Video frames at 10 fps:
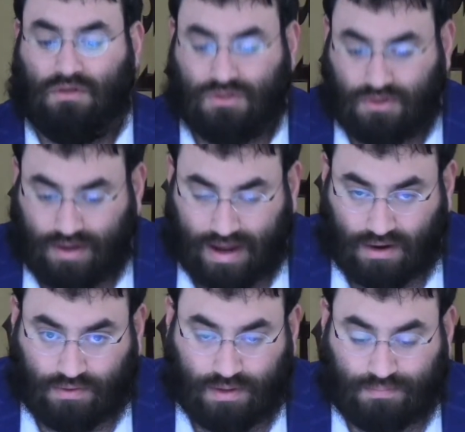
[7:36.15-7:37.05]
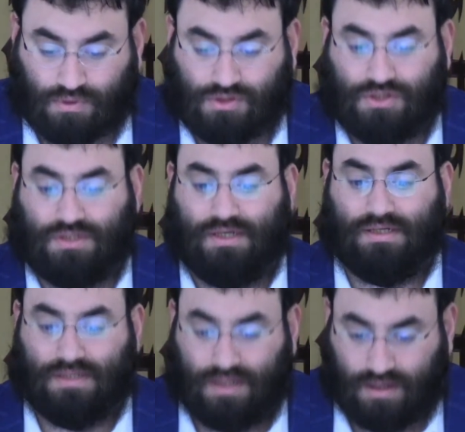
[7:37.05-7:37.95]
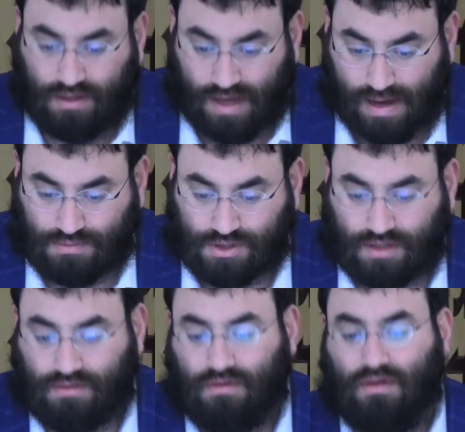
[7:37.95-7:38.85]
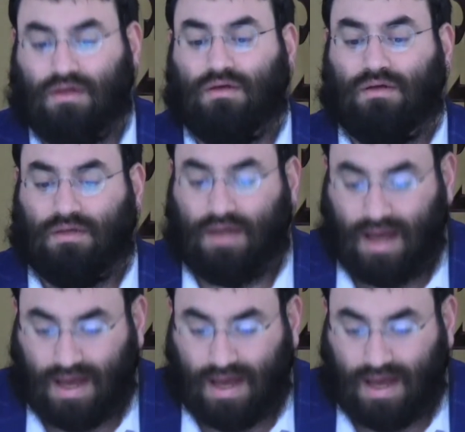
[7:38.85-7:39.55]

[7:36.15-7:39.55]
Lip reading: so now he purchases the object. So